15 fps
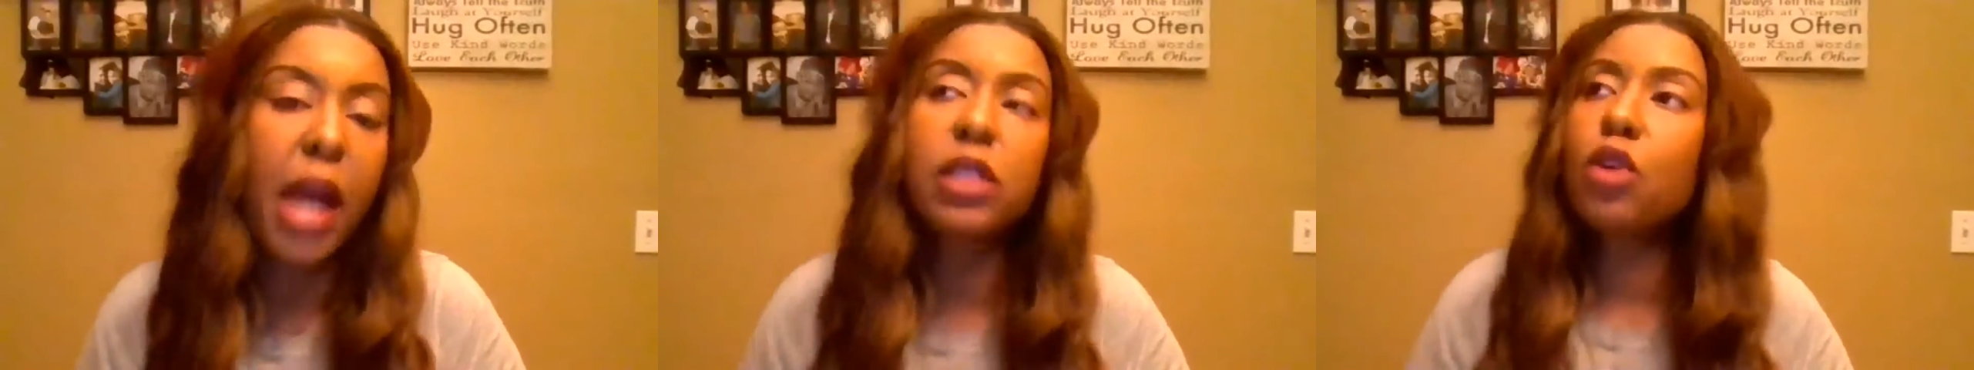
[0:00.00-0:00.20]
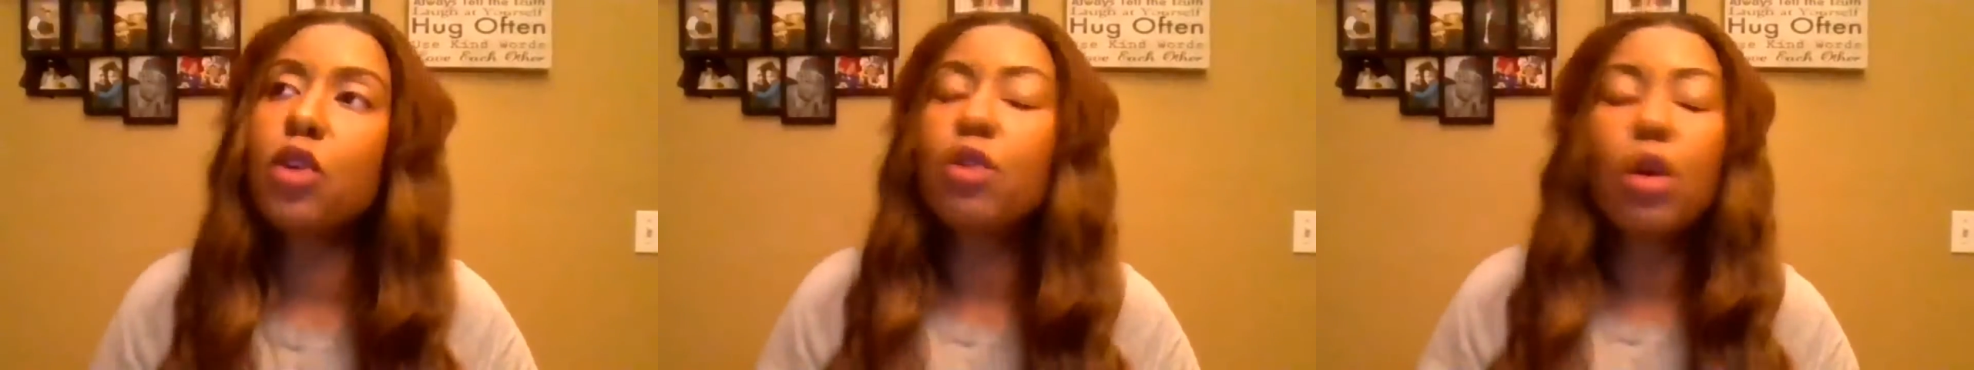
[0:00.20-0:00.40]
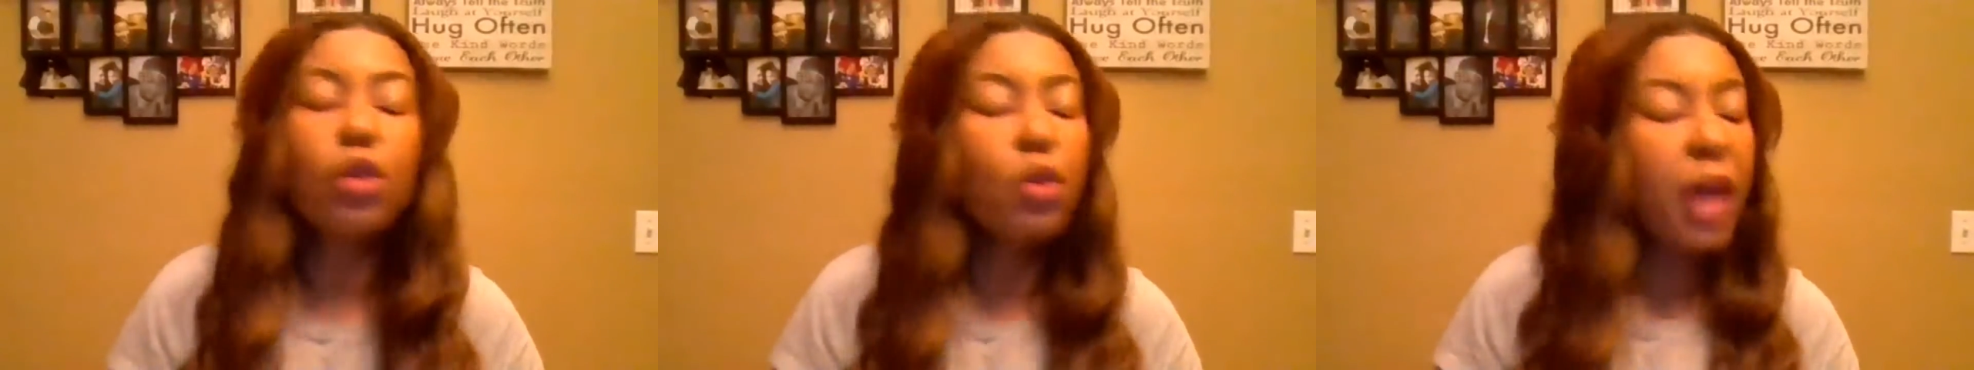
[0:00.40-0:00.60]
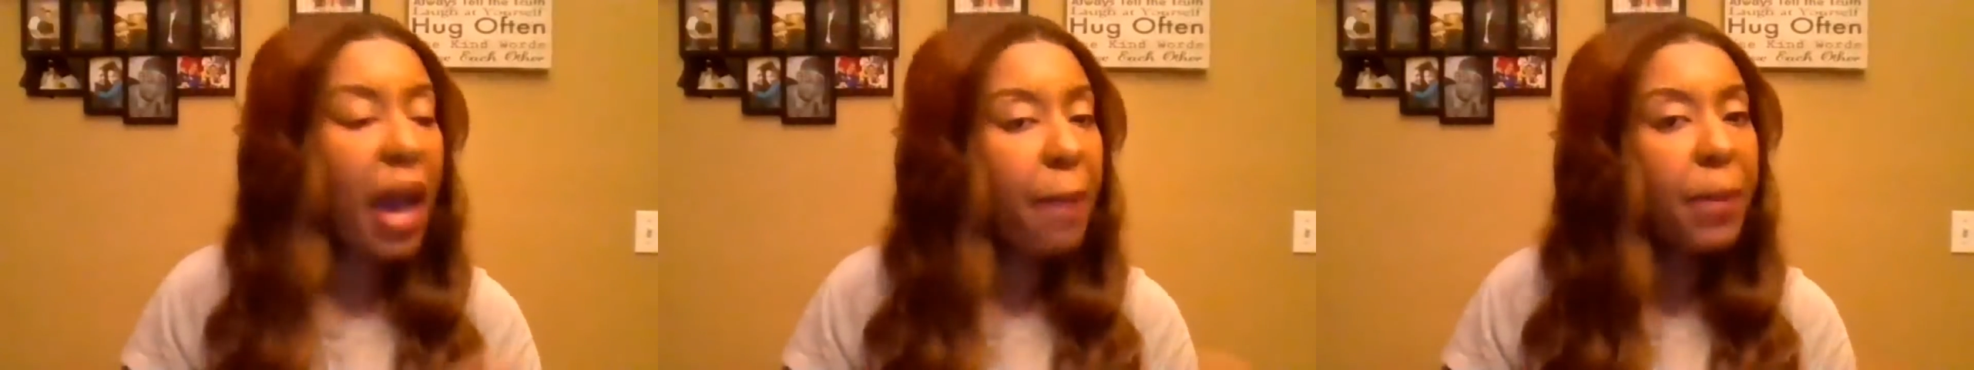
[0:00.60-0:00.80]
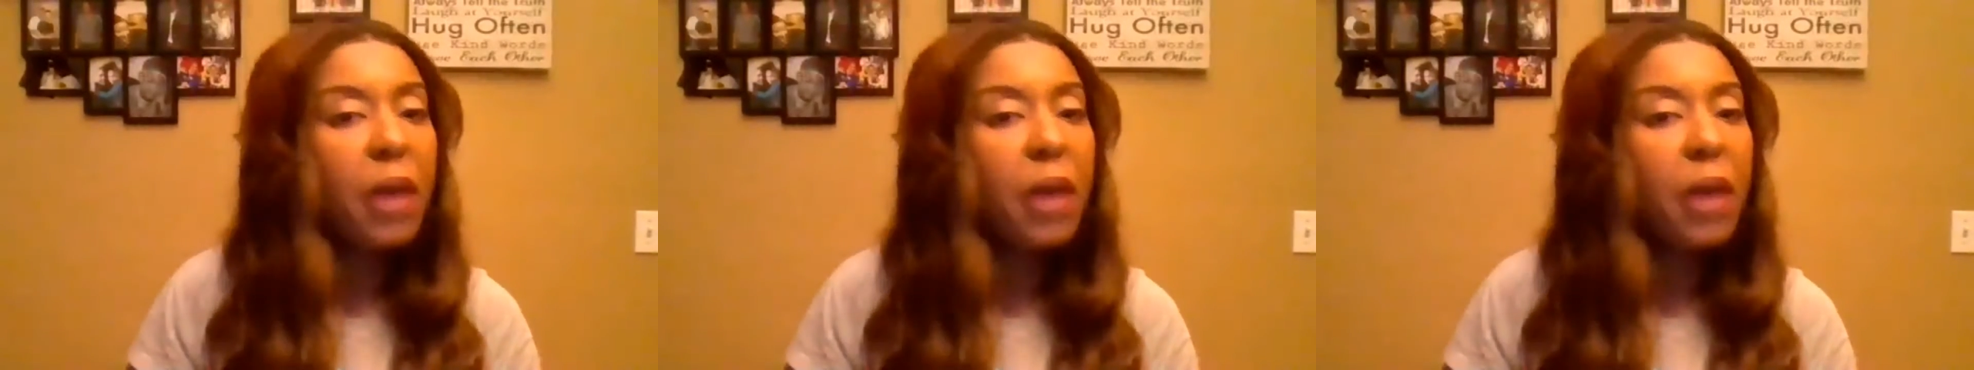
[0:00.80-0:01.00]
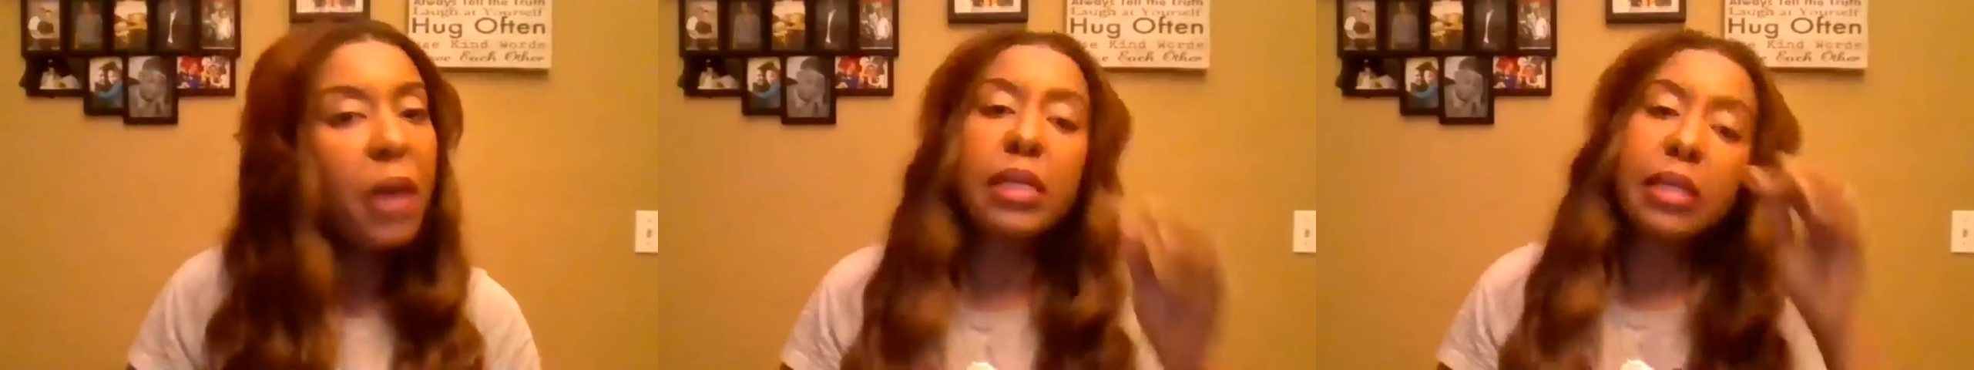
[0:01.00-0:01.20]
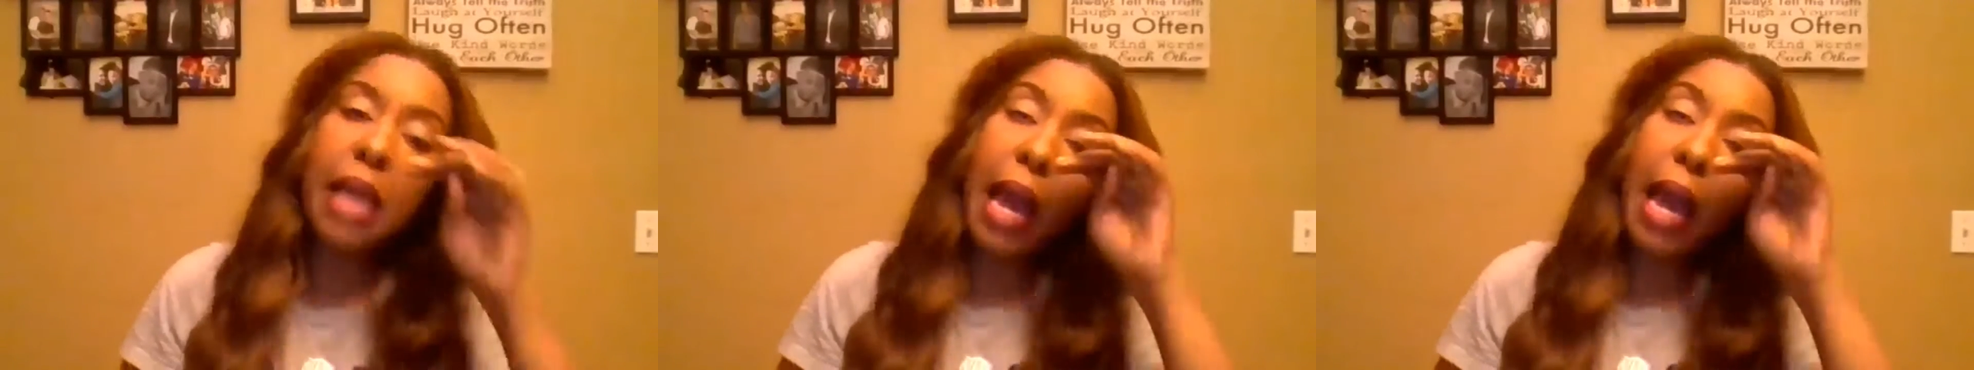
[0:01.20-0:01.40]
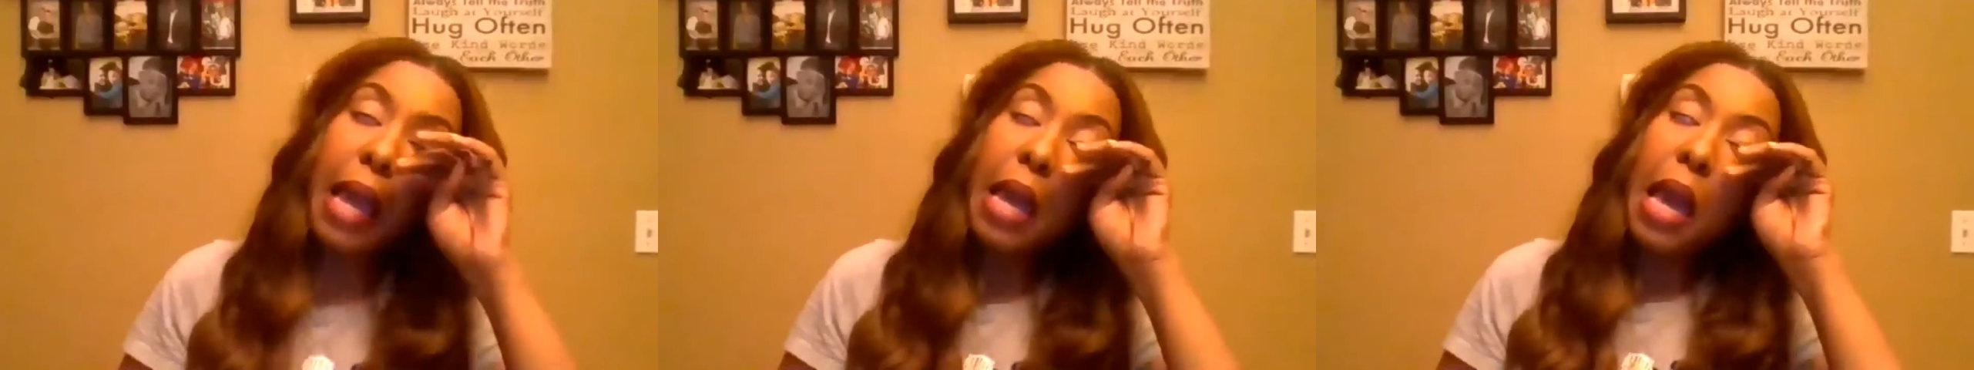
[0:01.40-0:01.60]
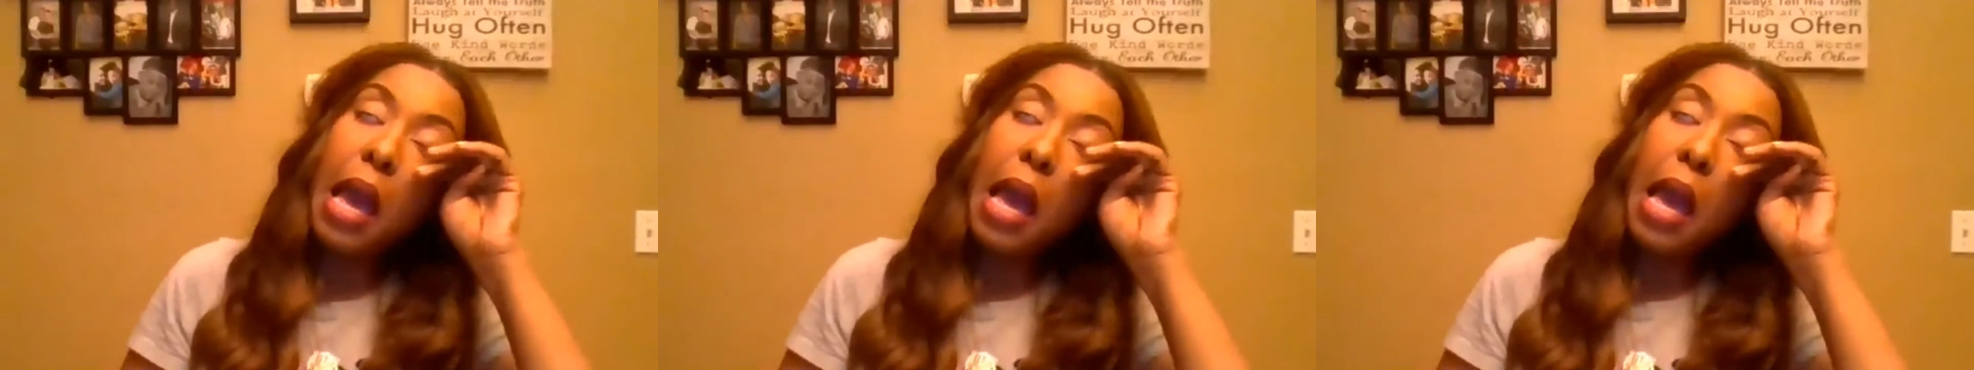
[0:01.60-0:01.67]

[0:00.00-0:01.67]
So, you know, you got people that's like,